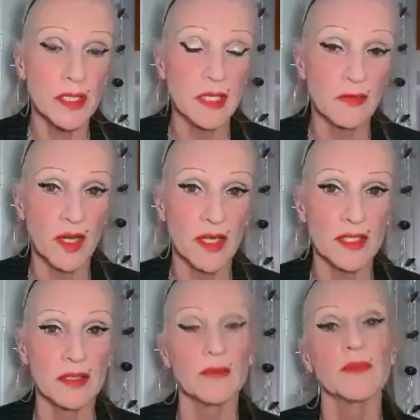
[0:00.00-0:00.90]

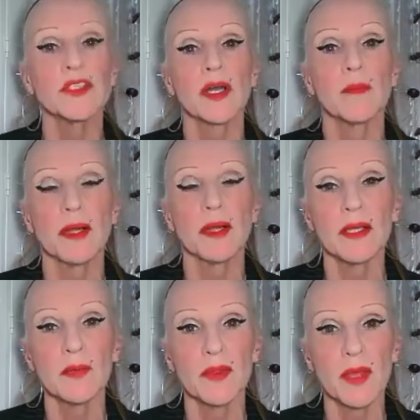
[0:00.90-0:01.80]
inviting them to come
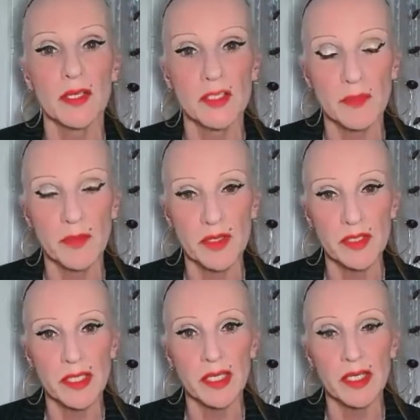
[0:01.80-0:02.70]
clean with
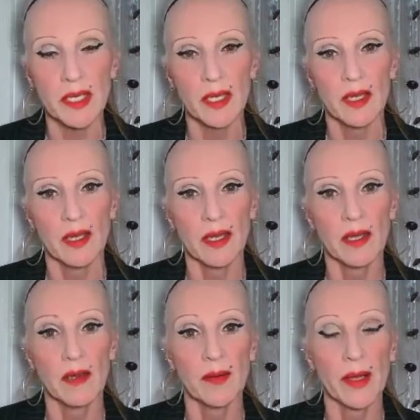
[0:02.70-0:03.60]
HMRC uh,